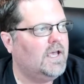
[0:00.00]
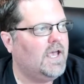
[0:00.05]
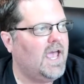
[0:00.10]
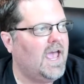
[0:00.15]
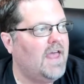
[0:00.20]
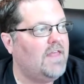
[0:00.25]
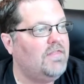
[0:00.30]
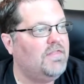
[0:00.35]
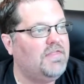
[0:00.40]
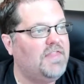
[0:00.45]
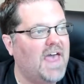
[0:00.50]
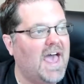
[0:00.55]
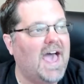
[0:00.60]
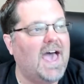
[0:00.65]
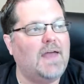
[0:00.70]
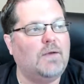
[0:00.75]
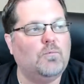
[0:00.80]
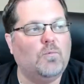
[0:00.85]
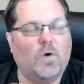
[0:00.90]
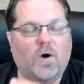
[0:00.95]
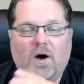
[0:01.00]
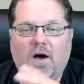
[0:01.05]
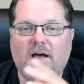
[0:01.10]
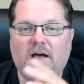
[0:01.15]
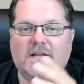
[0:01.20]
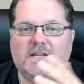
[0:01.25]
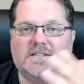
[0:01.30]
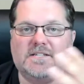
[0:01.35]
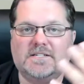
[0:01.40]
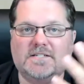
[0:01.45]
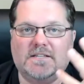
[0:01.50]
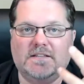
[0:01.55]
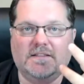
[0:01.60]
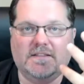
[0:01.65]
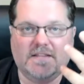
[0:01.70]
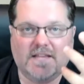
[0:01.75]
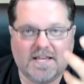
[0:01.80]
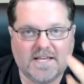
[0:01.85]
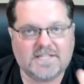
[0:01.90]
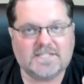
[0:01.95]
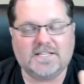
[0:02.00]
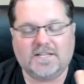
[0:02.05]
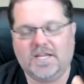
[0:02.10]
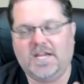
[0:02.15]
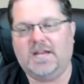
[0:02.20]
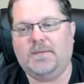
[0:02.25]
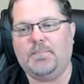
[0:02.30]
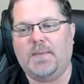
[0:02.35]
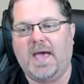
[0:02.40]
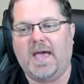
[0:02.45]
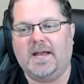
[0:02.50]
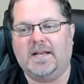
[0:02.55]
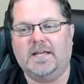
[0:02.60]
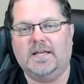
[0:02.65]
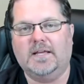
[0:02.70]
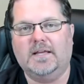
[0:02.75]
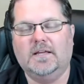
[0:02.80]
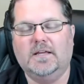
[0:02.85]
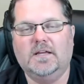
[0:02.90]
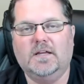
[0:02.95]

And that was his lead magnet.